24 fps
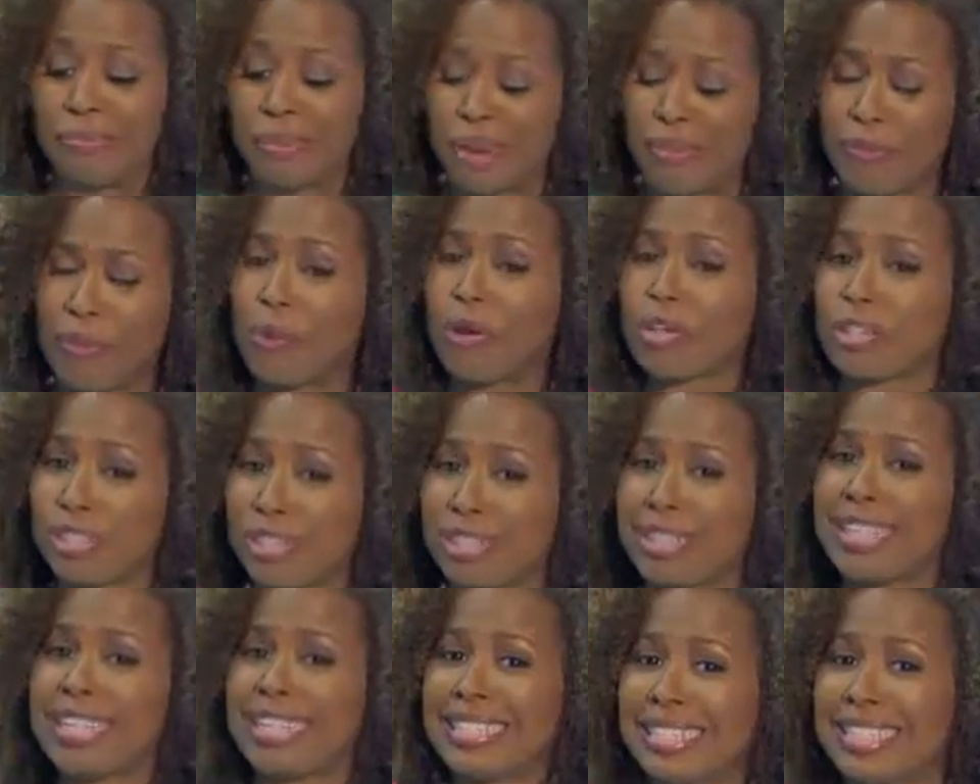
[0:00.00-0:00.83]

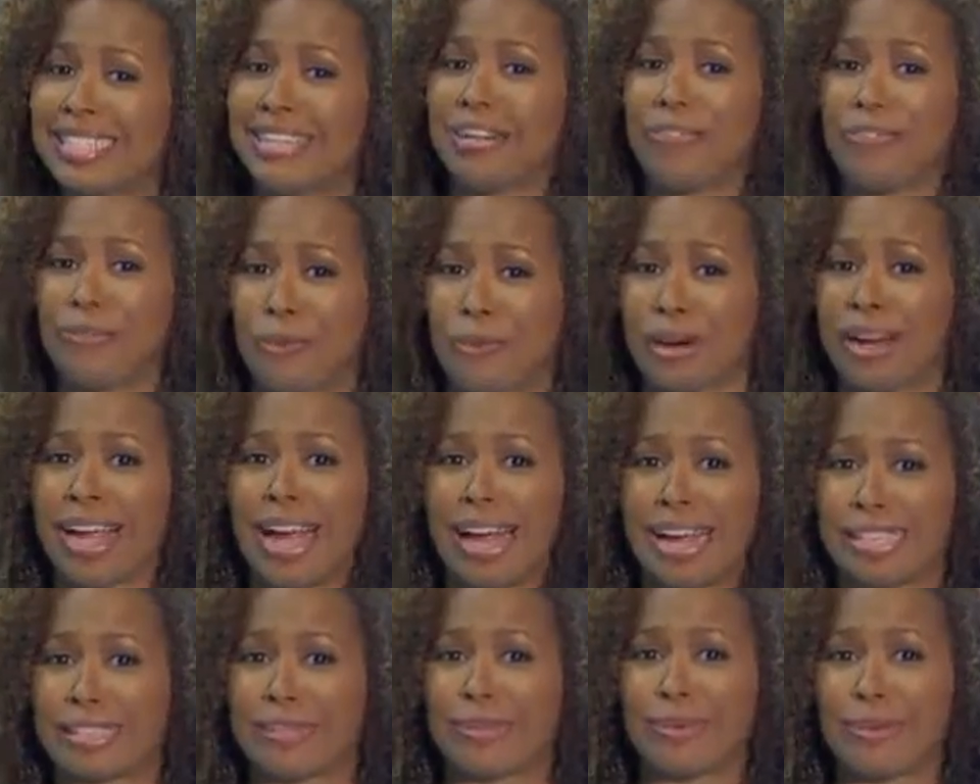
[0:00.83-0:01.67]
Unfortunately, it's in your
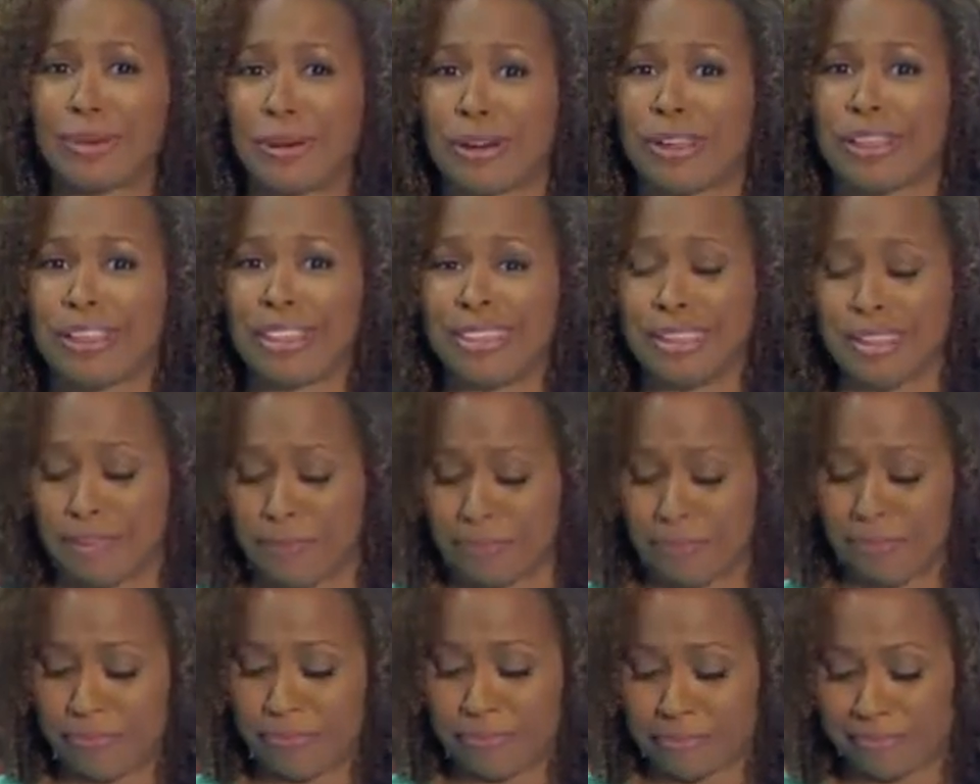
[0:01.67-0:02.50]
forecast for the
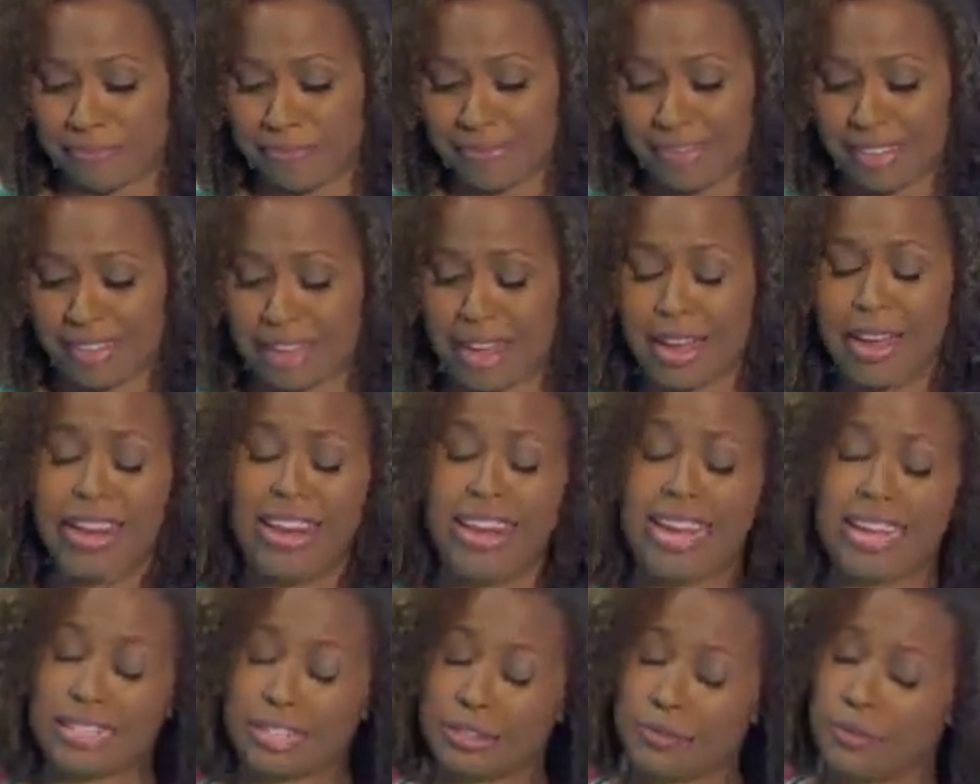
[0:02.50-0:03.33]

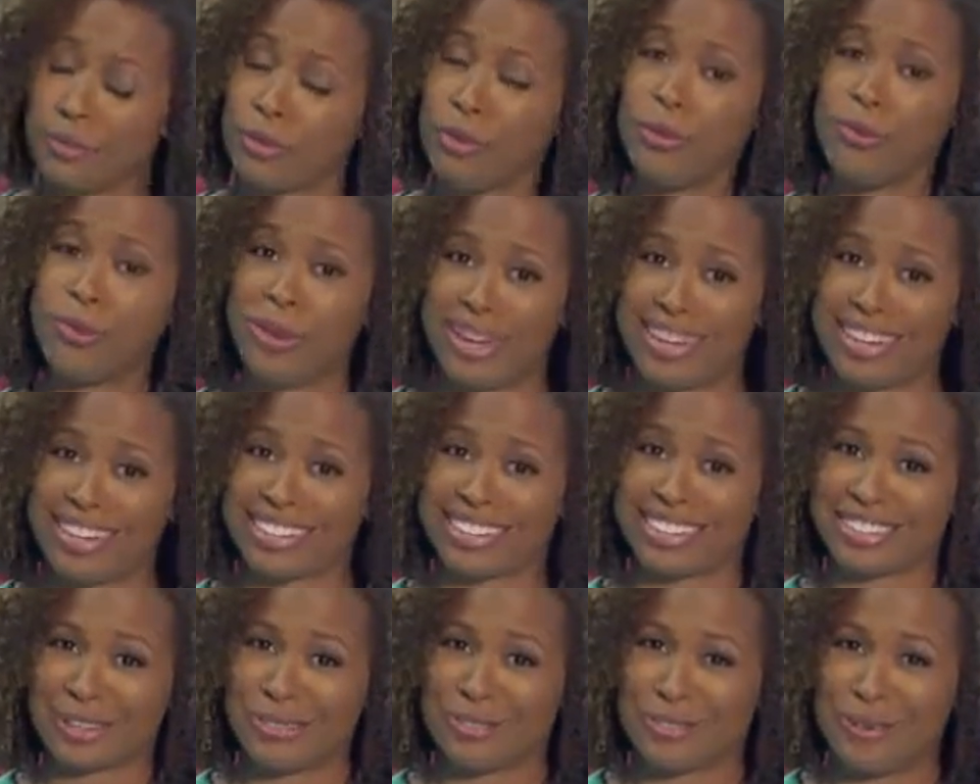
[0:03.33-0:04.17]
next few
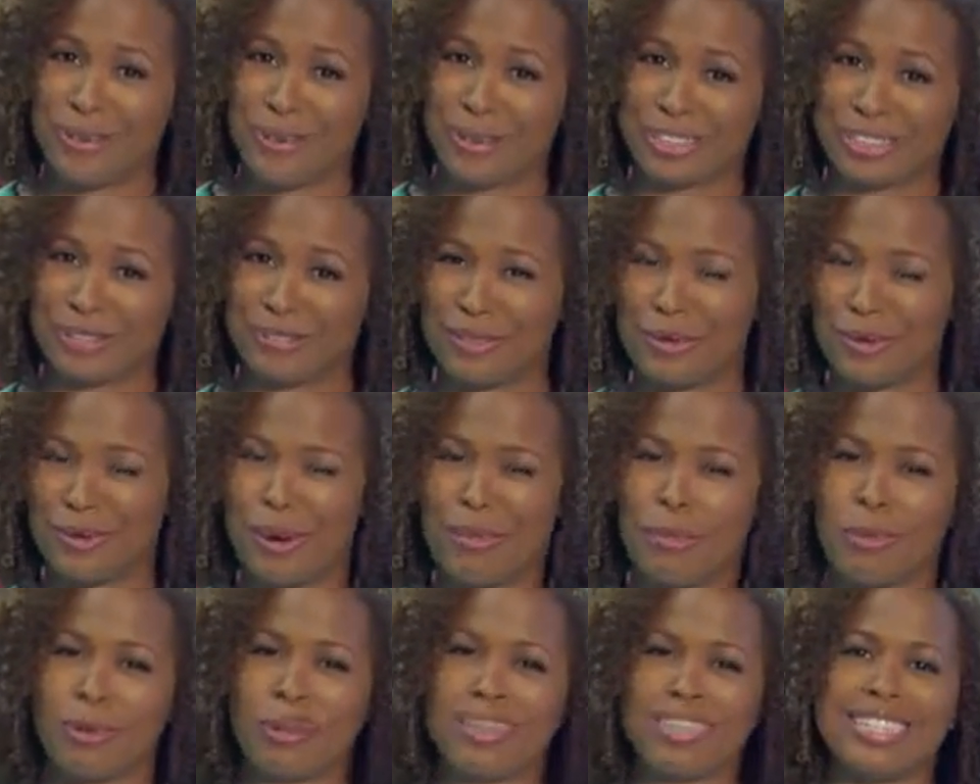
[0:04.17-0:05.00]
days. So, of course, if you
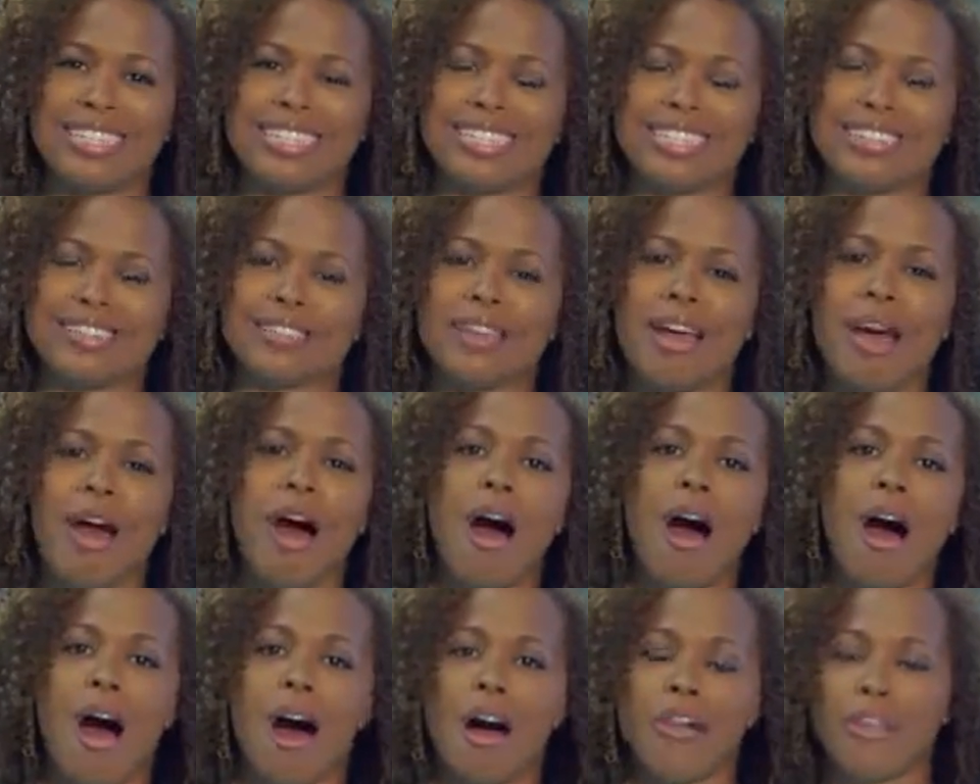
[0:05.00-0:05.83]
want more details
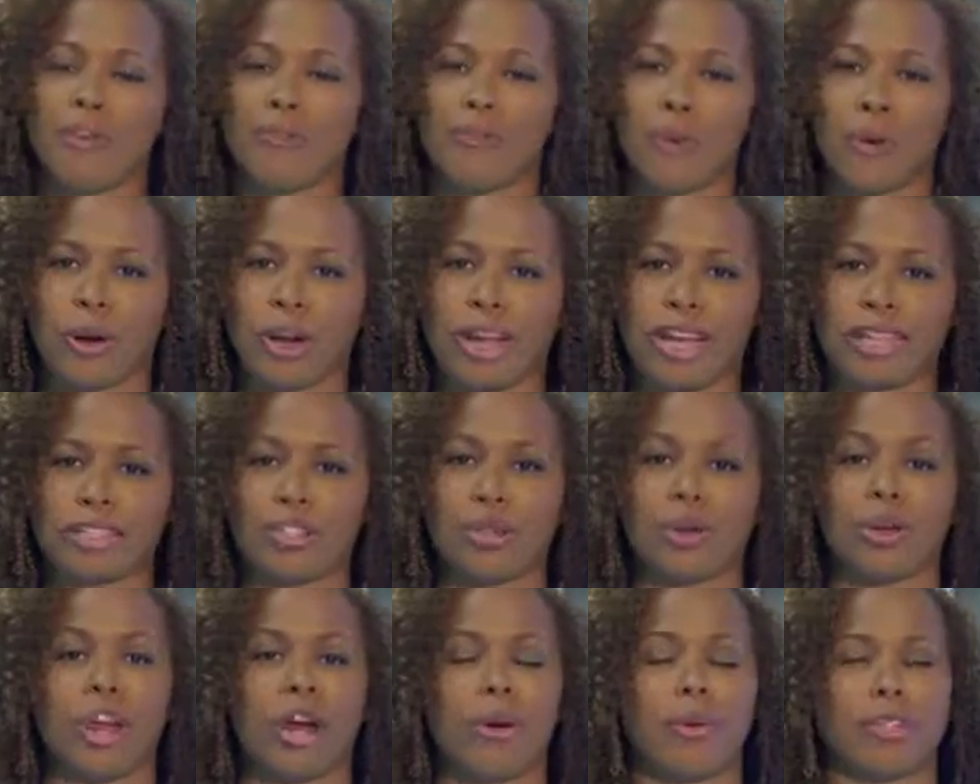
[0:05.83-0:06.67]
on the forecast,
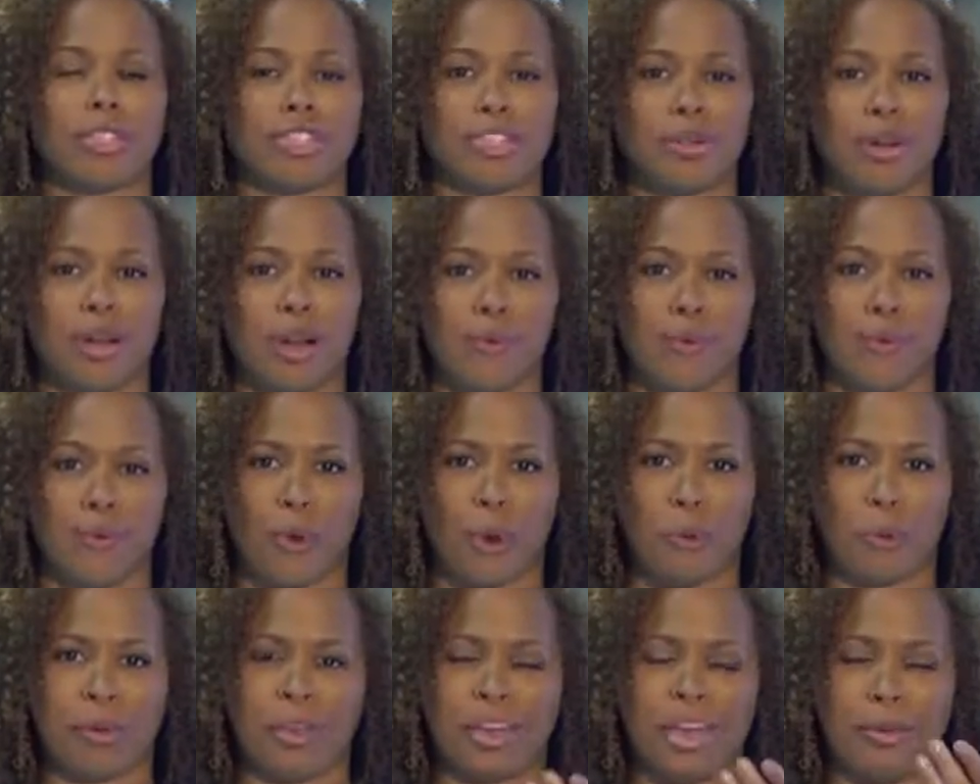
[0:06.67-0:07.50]
you can always tune in at
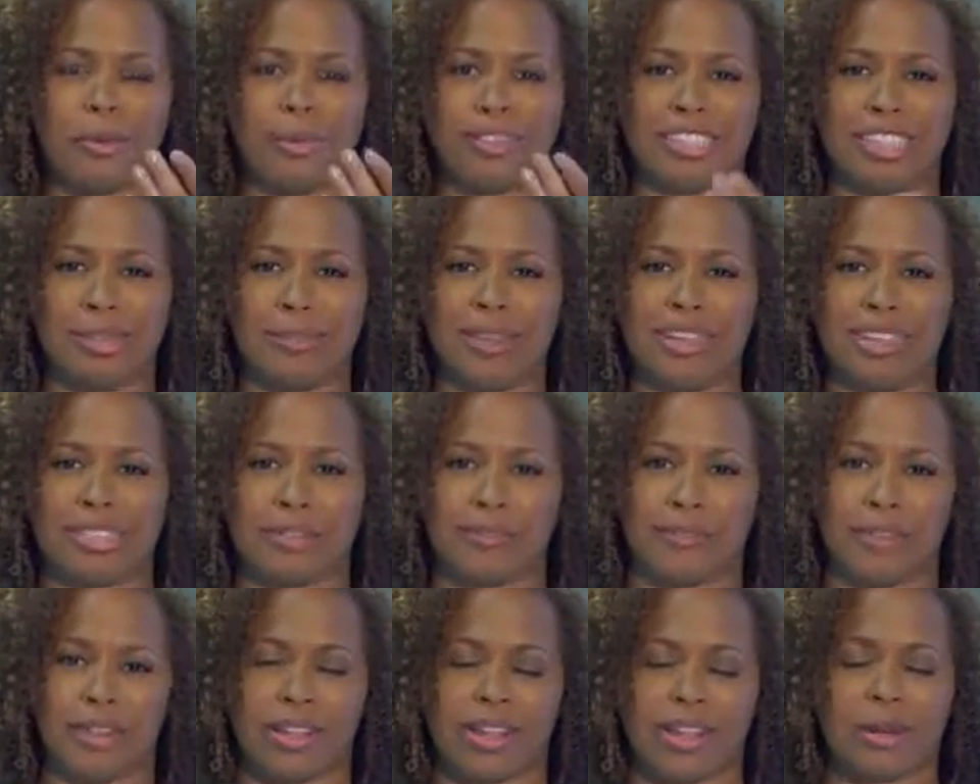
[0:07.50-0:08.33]
4 p.m., the CBS
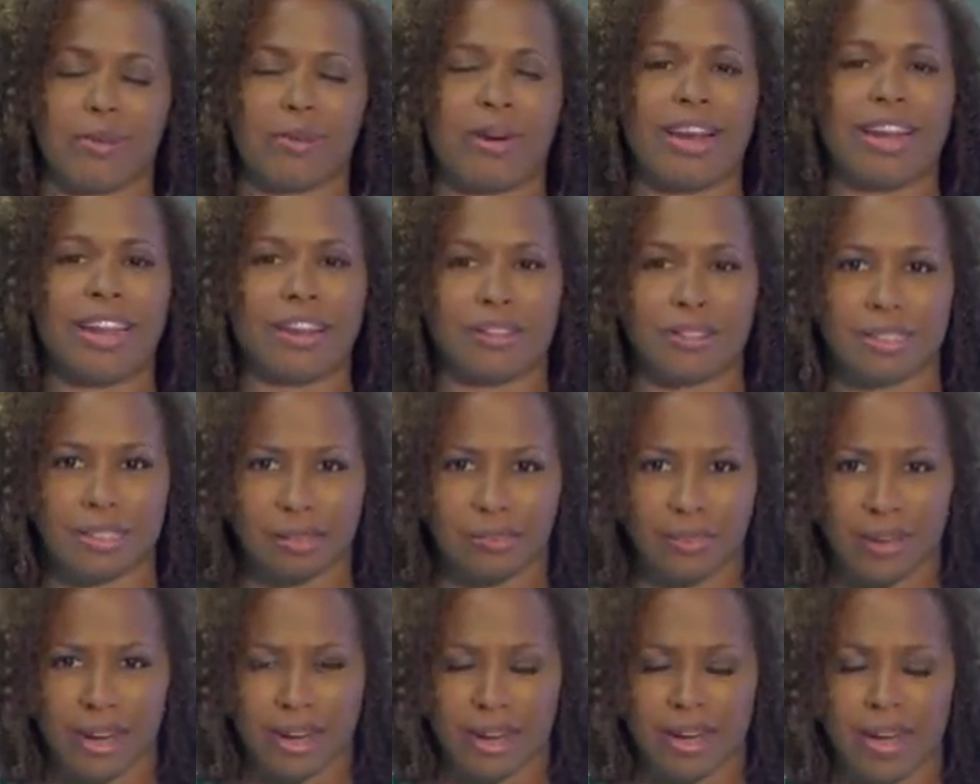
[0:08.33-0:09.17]
affiliate right here in
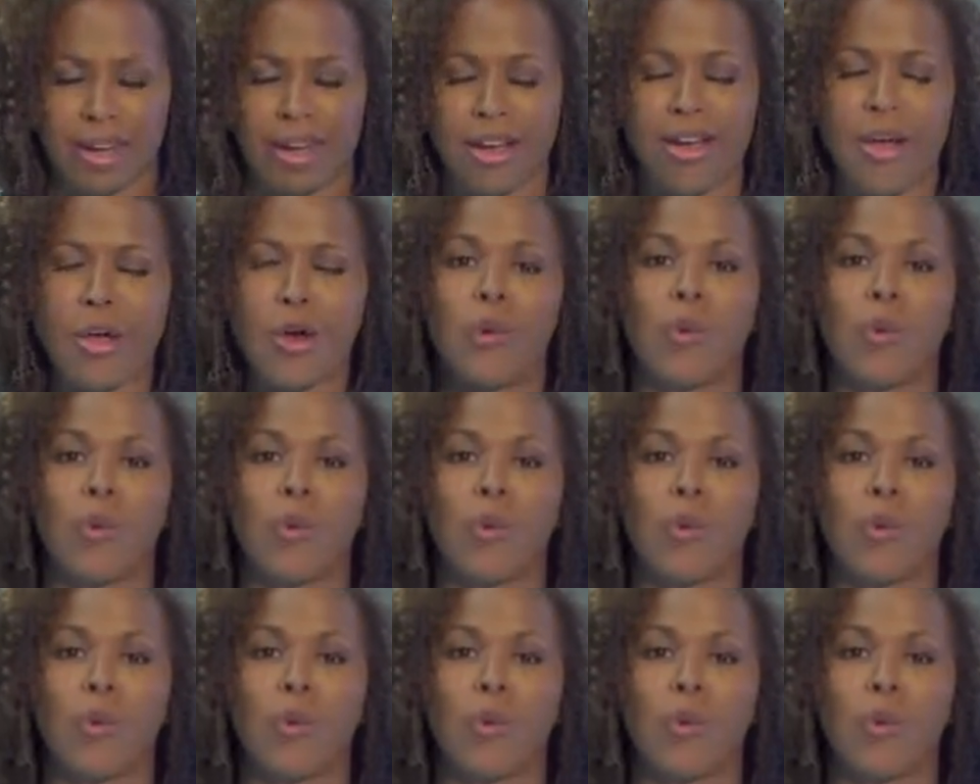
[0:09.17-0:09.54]
Savannah.